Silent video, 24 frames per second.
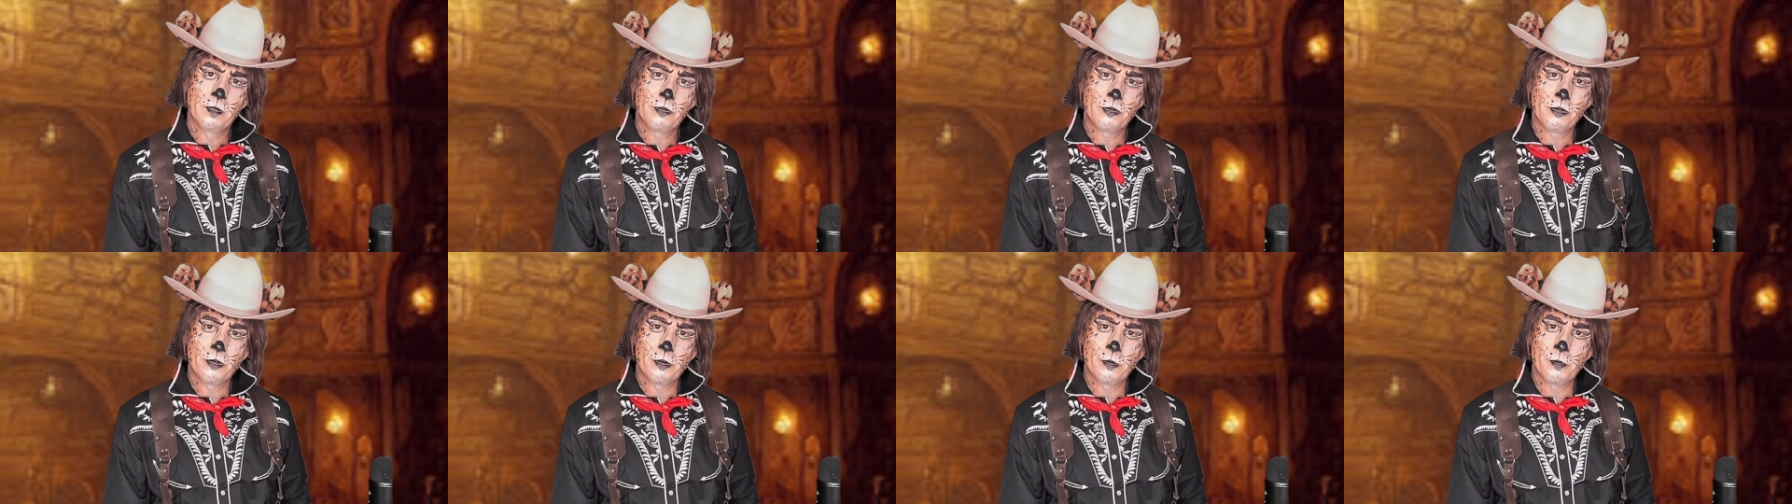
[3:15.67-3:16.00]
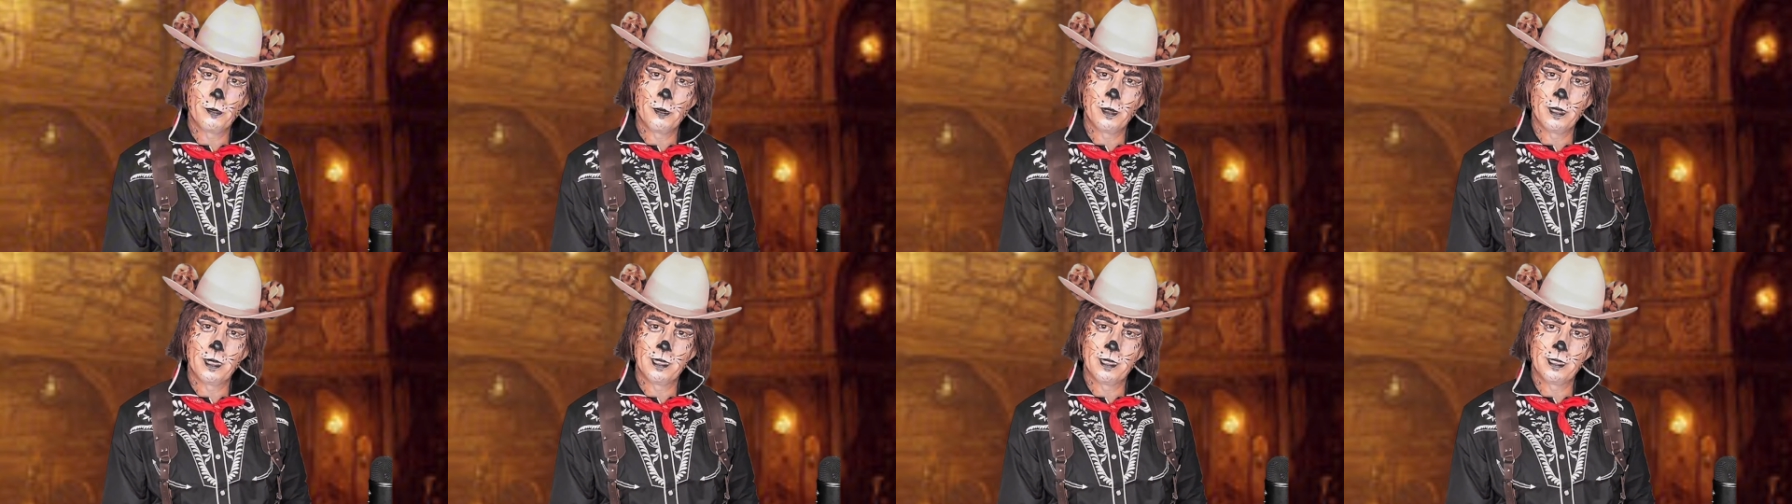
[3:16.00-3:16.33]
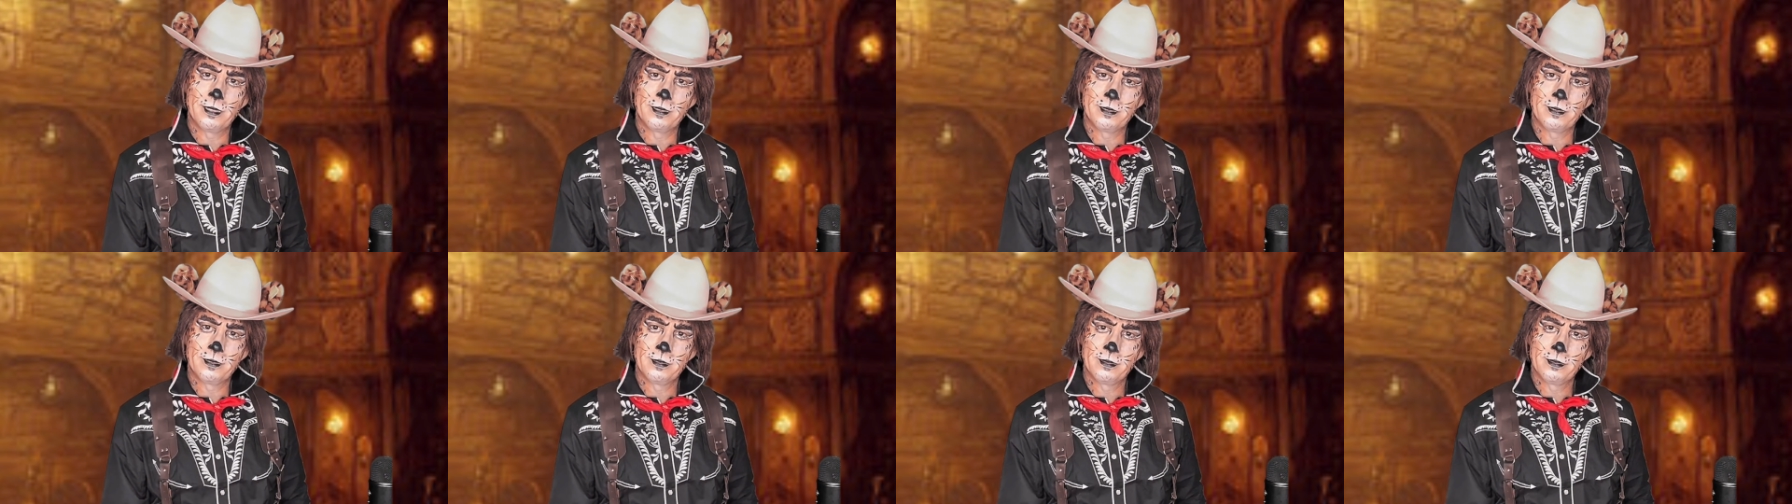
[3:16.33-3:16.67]
So,
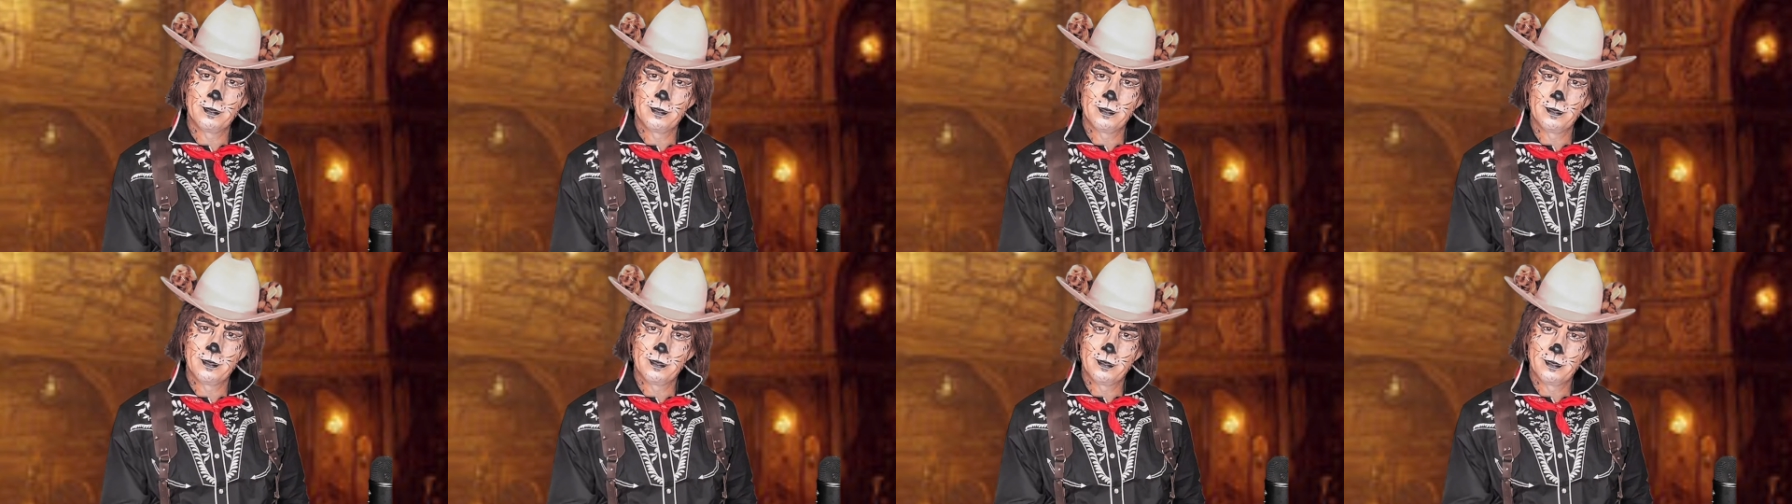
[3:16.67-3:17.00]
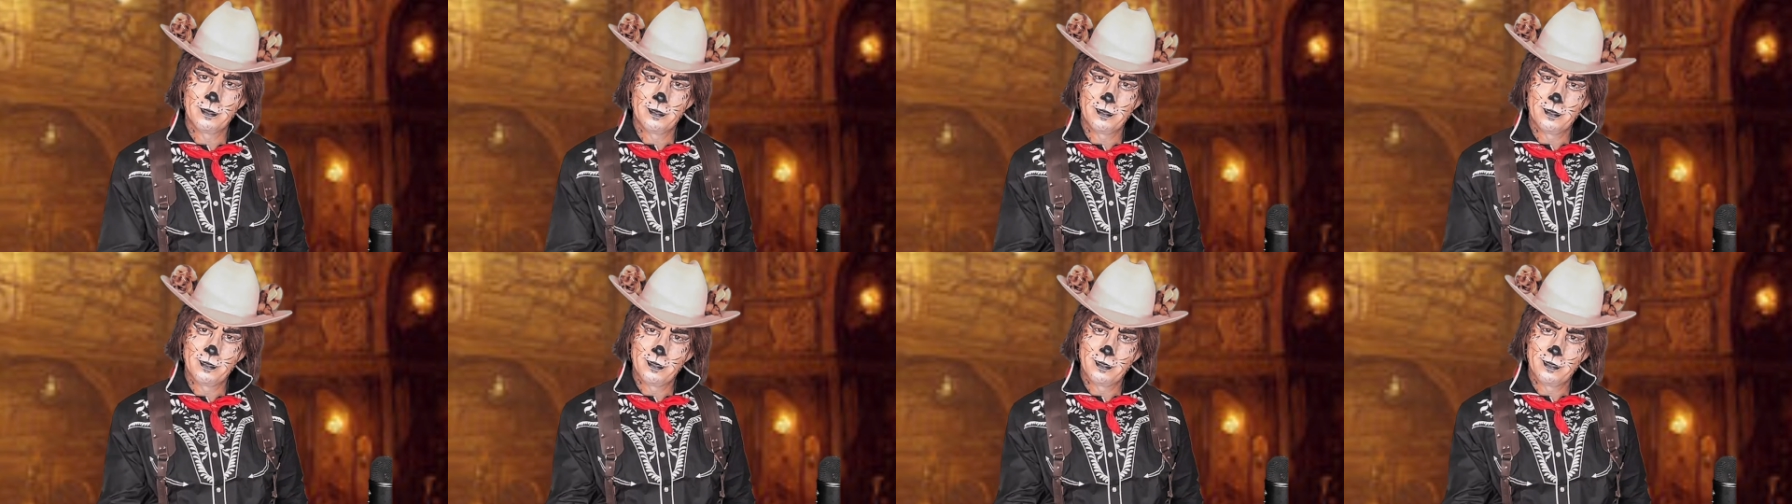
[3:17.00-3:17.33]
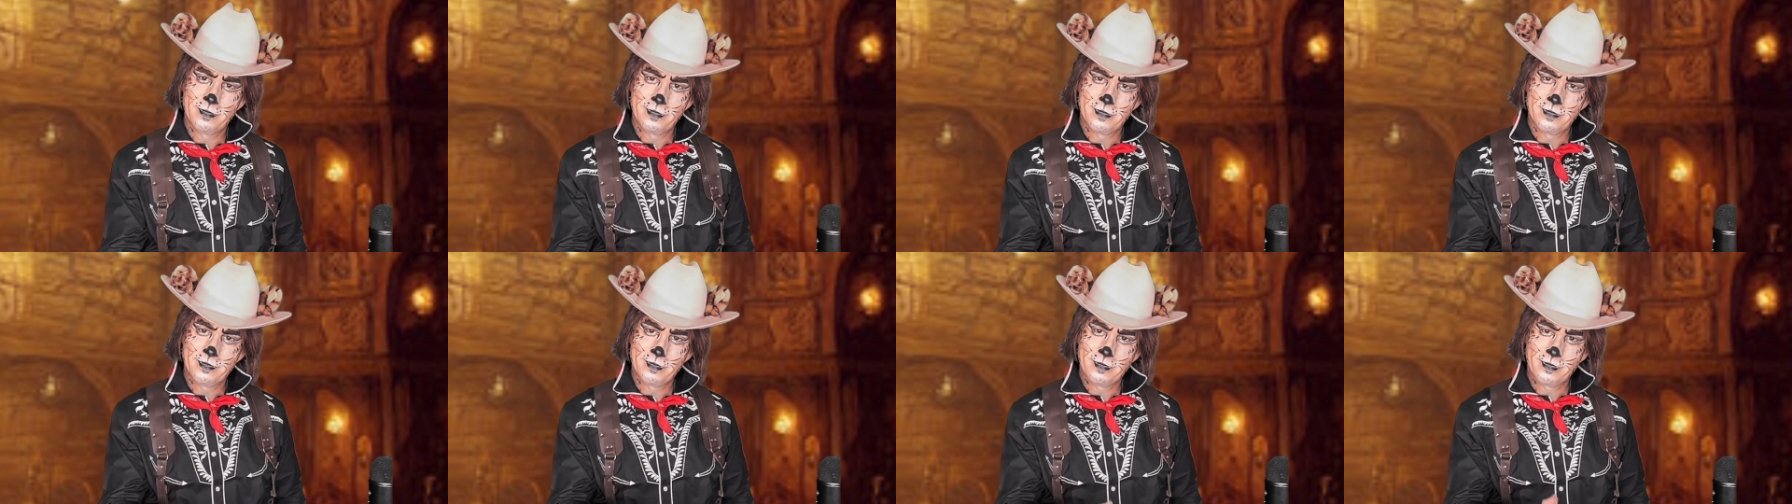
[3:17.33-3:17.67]
uh,
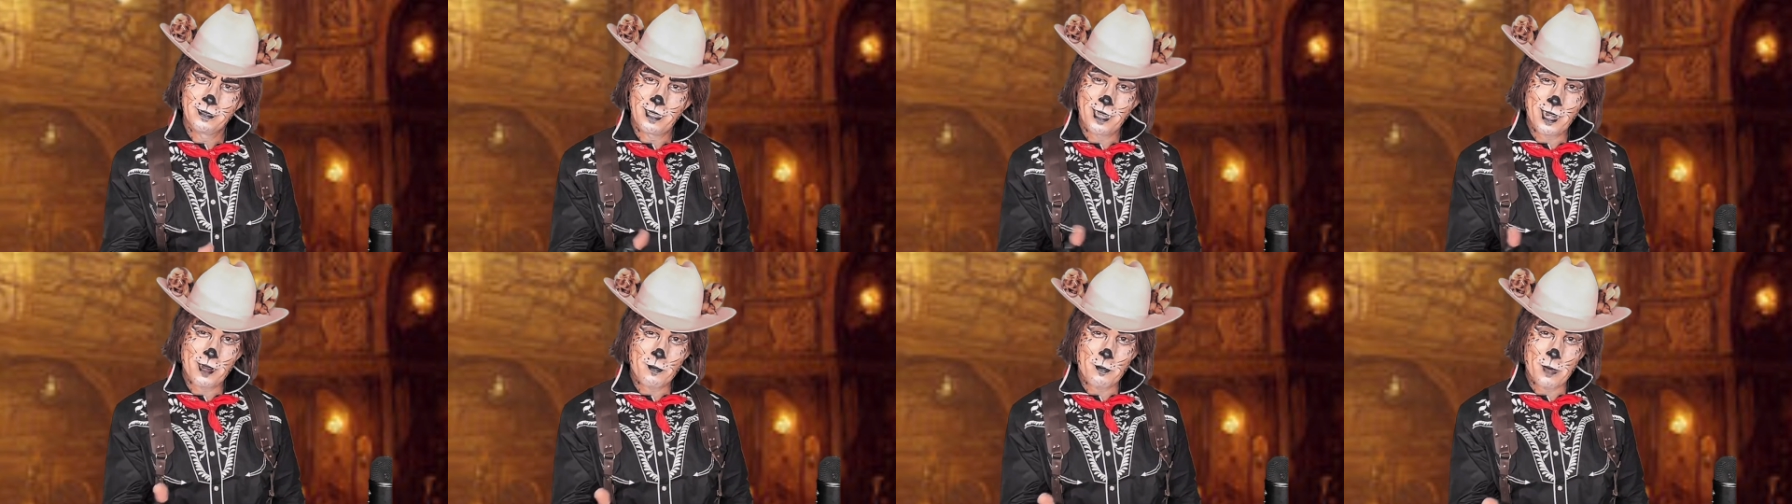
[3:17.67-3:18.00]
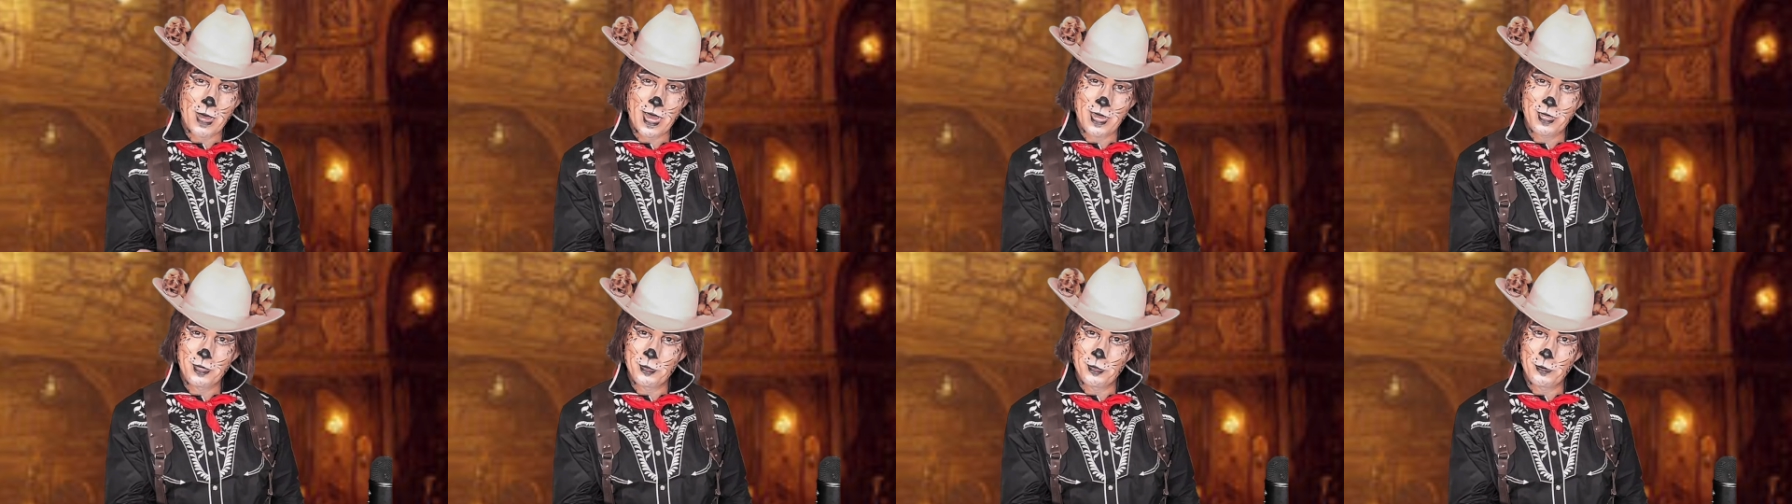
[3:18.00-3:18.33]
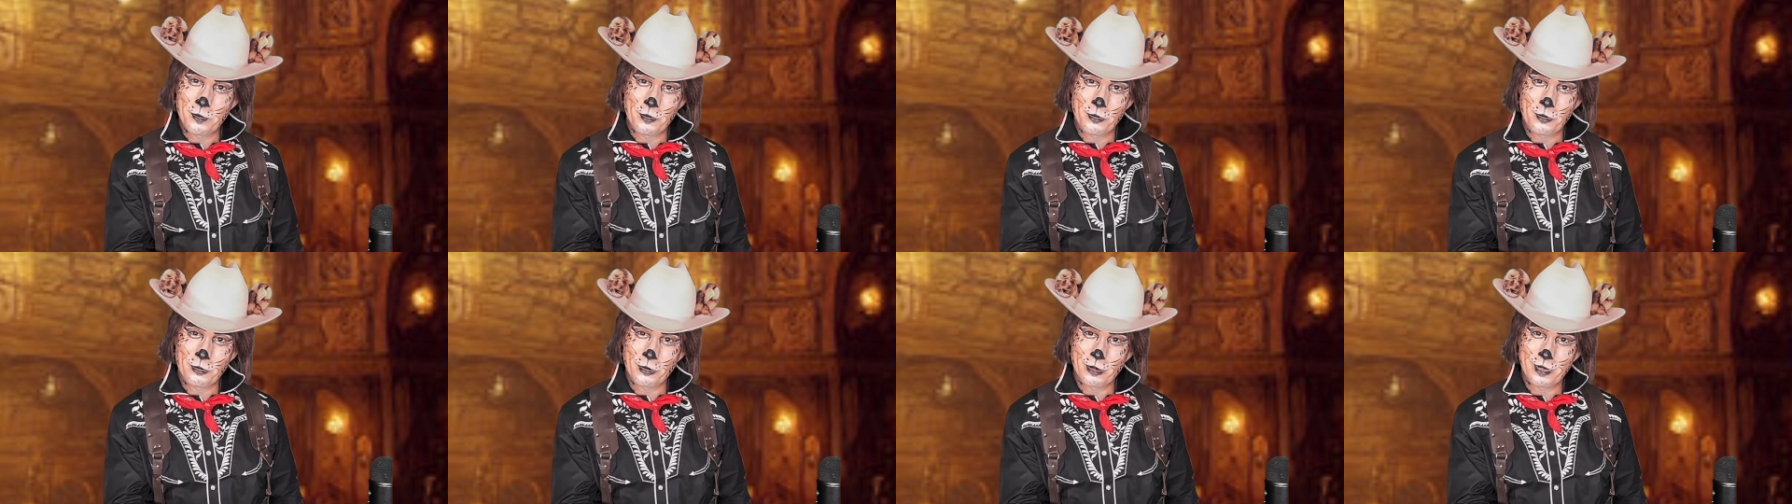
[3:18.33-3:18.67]
can I buy
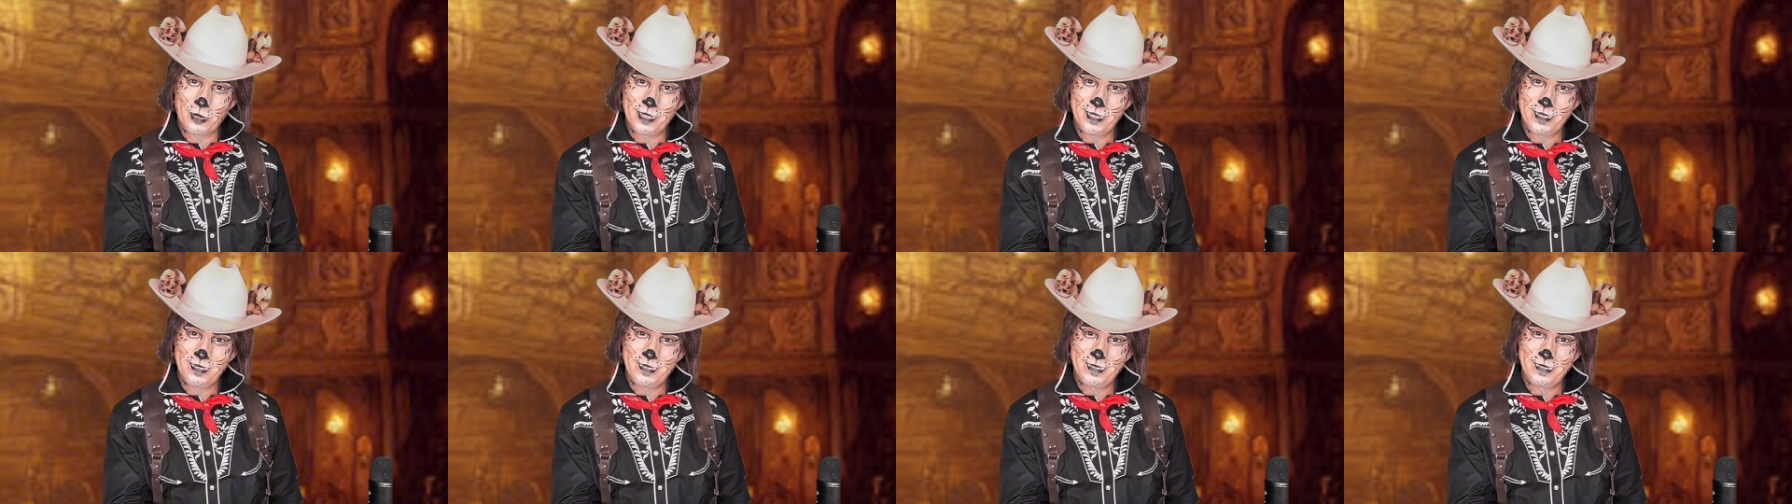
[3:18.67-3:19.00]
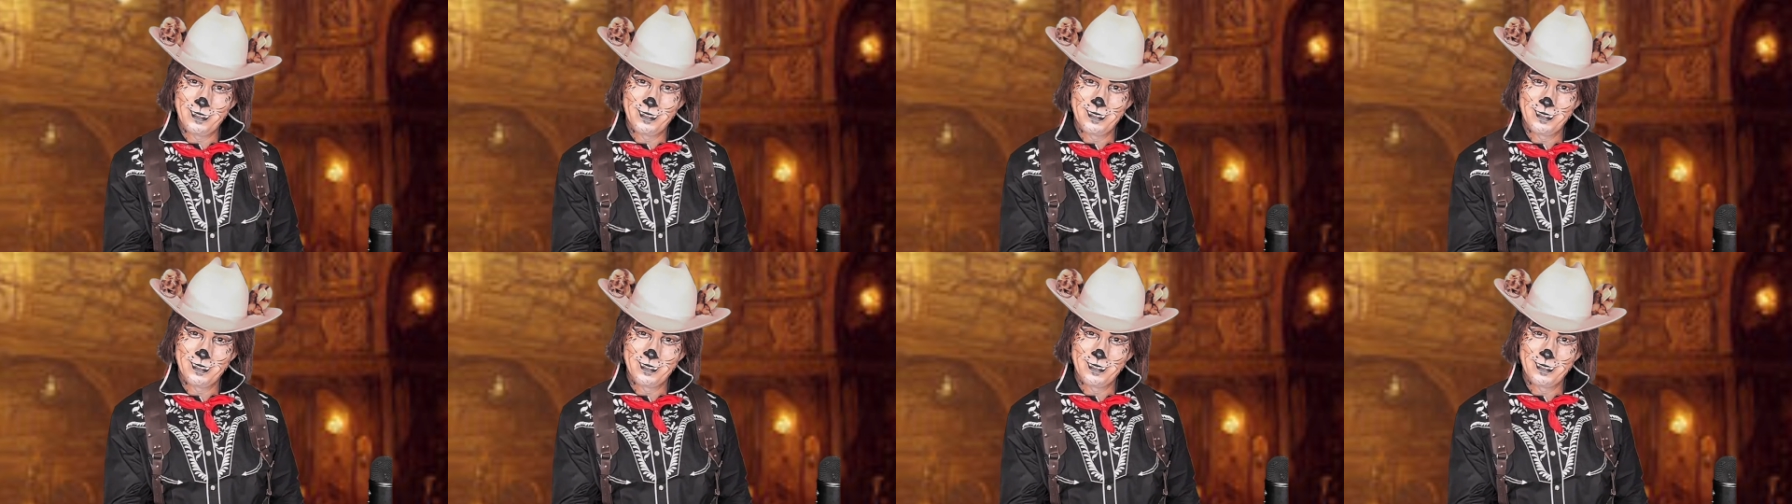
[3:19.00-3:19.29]
you a drink?